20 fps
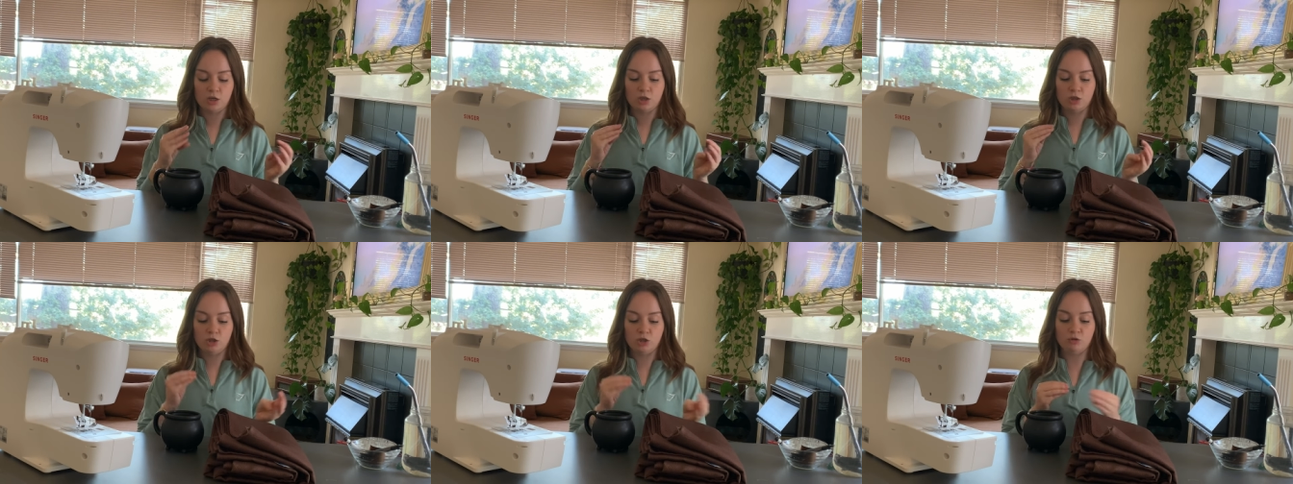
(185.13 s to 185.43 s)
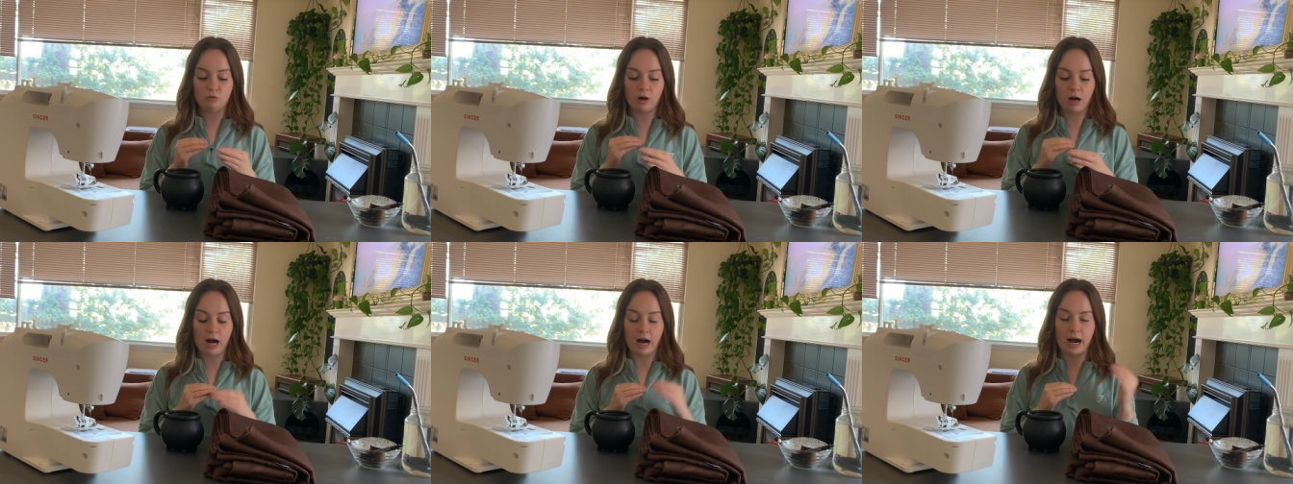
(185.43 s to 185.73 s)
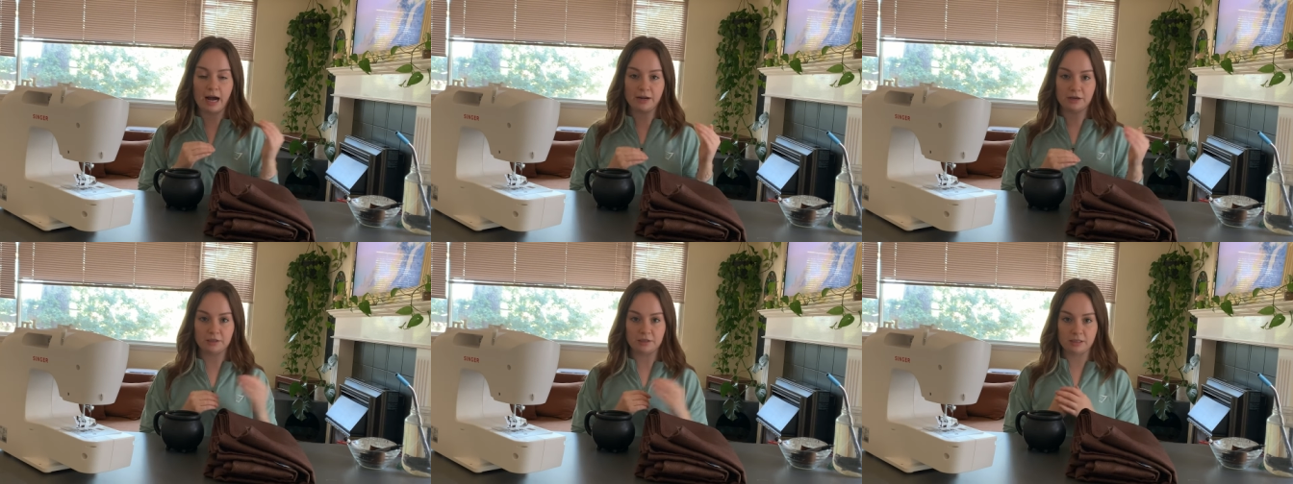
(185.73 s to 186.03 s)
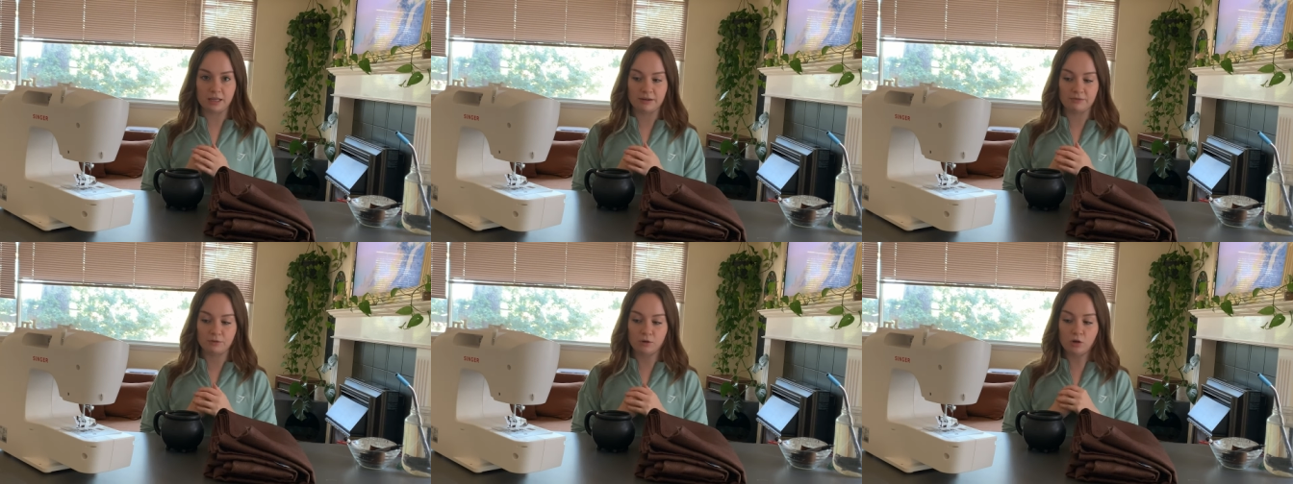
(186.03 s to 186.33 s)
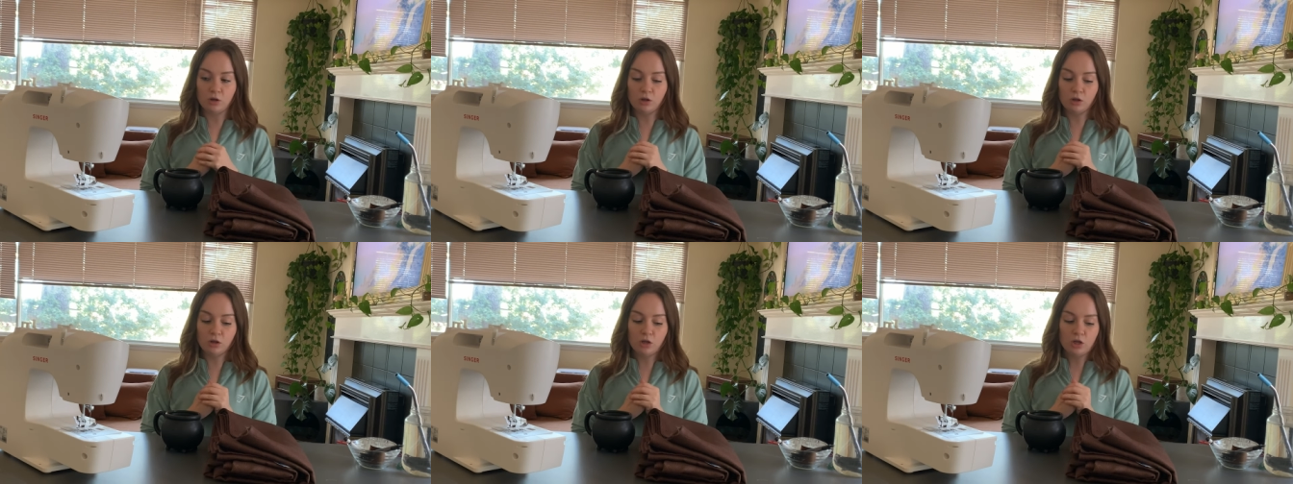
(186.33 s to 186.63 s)
to a higher
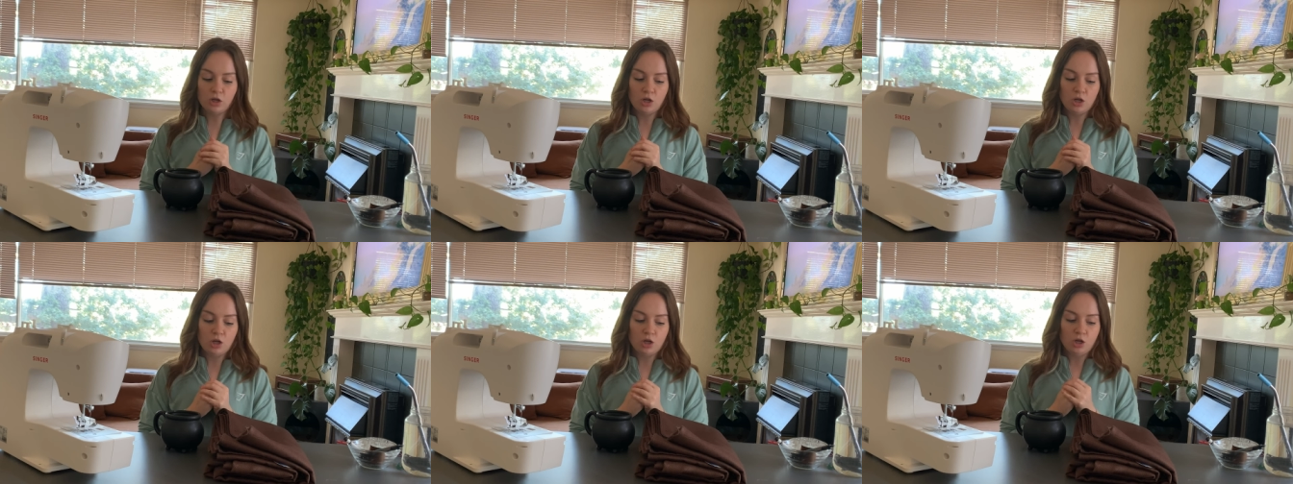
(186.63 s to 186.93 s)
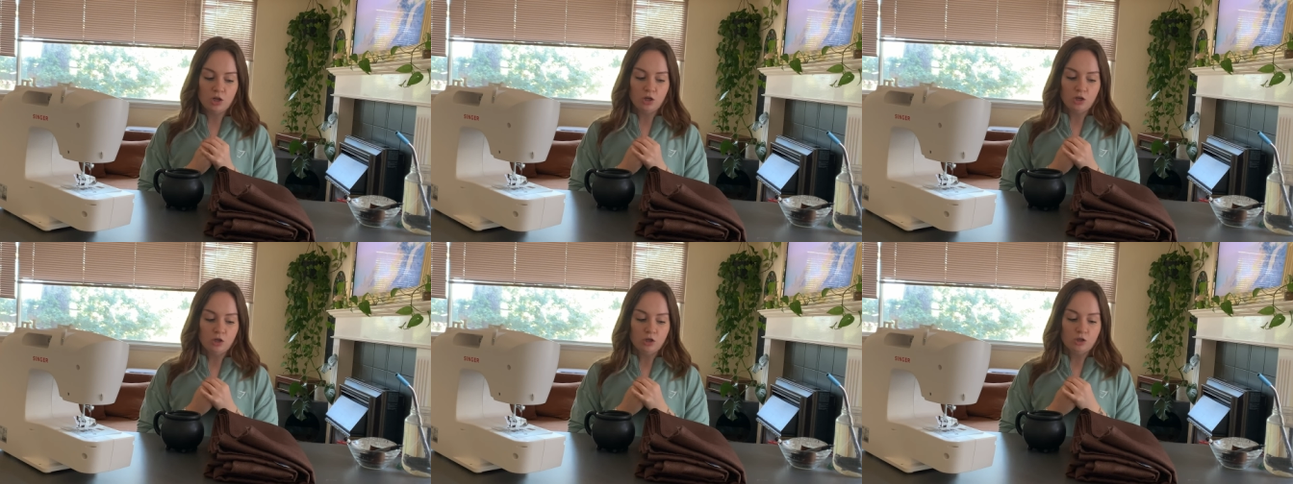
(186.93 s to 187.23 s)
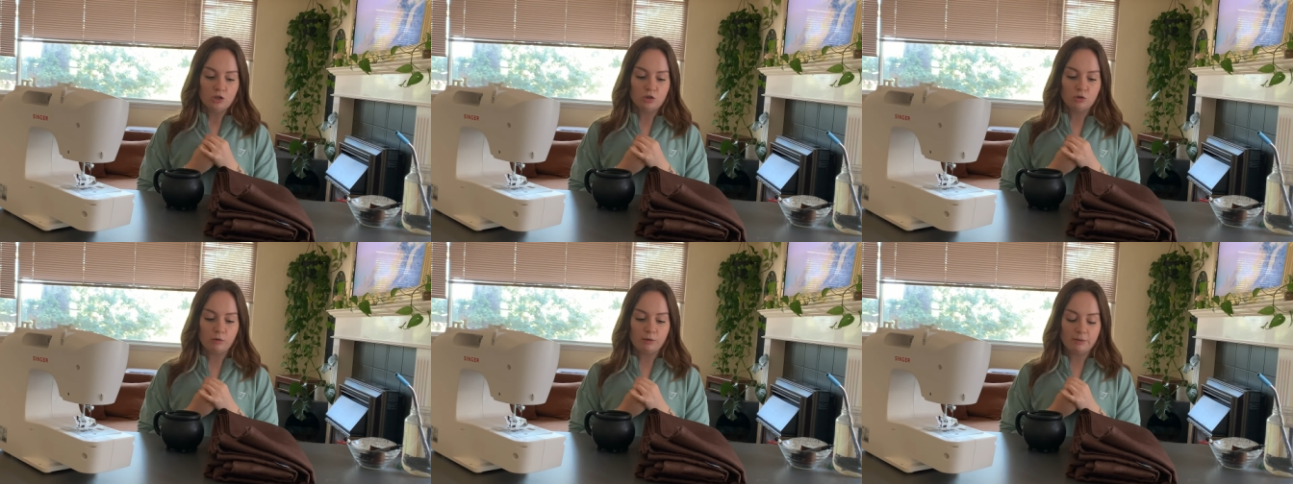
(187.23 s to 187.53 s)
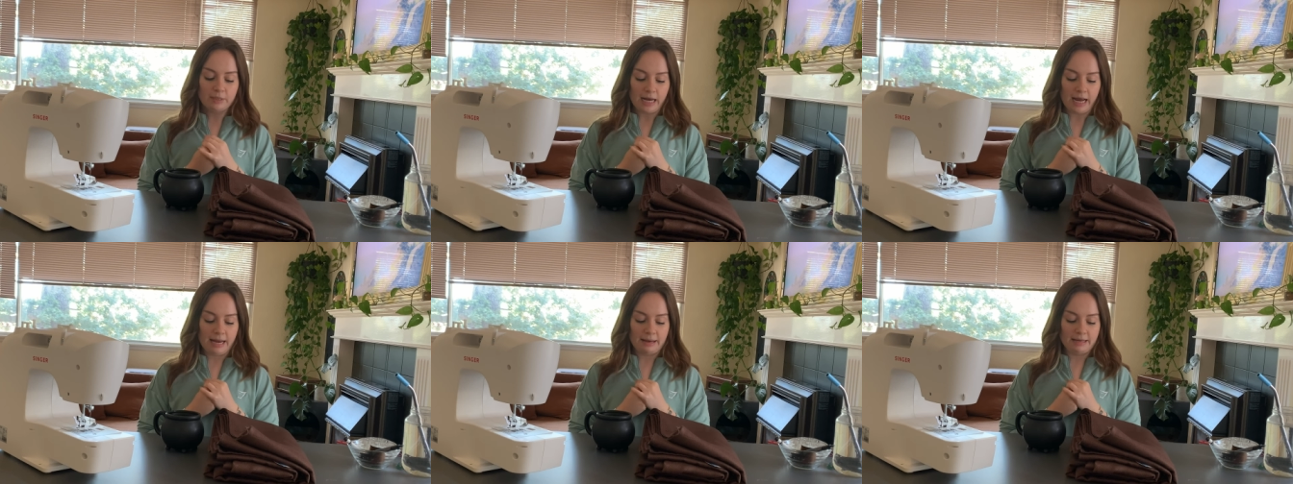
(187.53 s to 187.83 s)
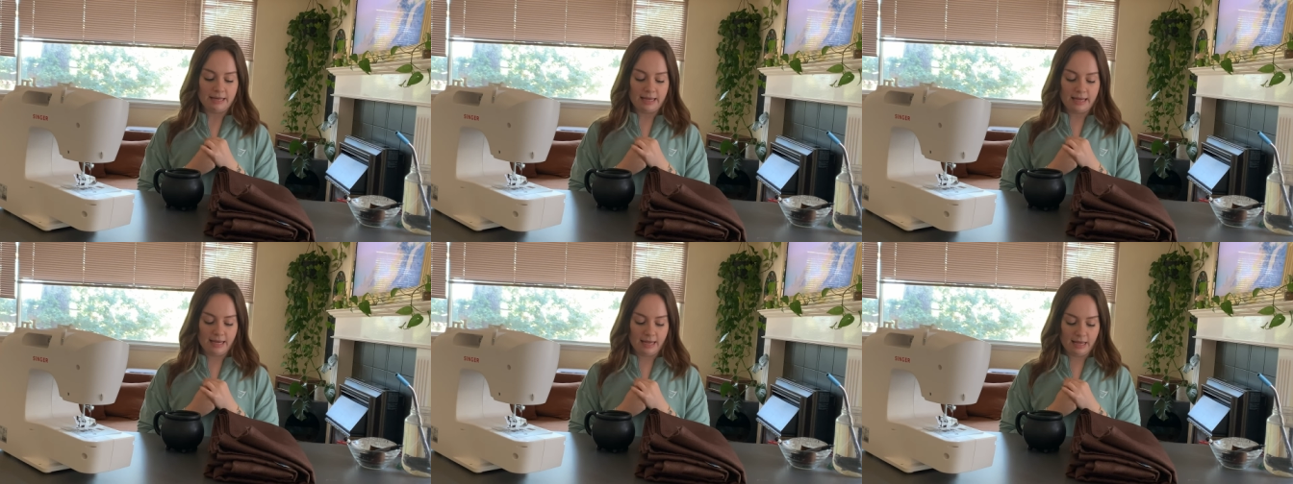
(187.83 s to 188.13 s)
level. So
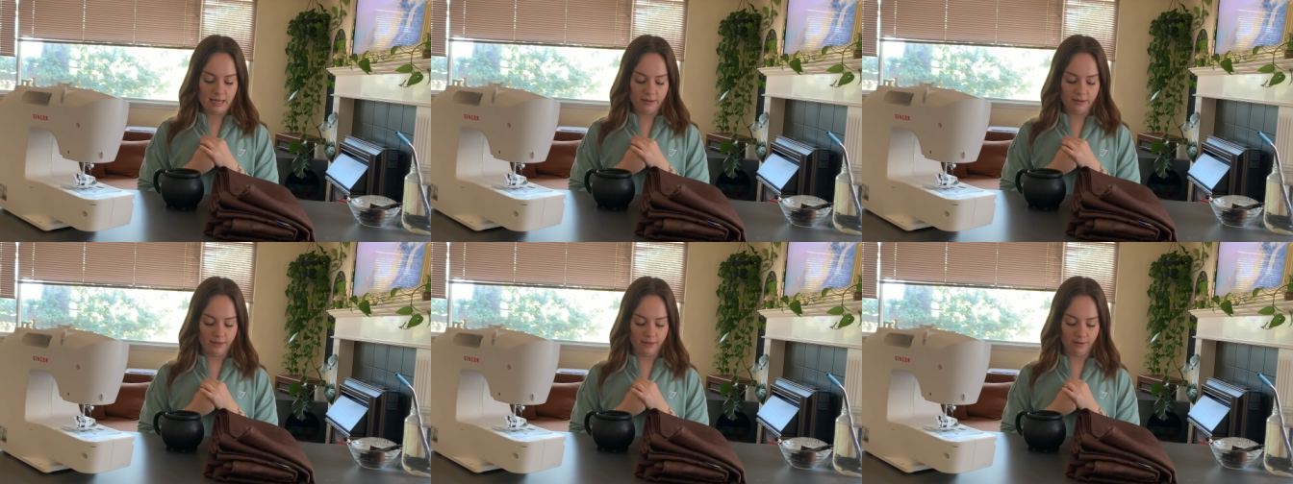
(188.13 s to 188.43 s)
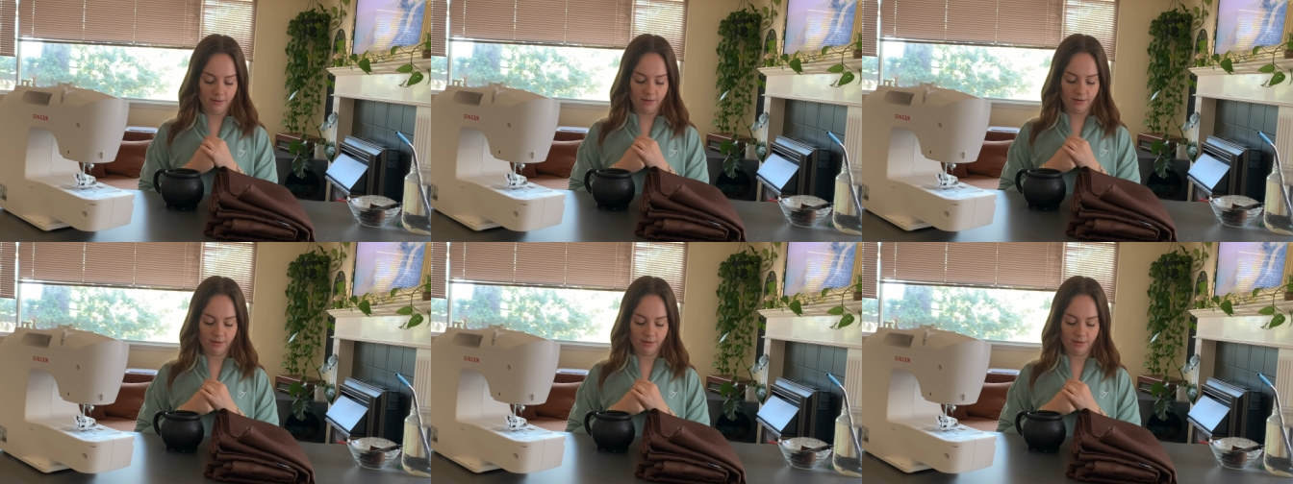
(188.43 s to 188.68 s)
I it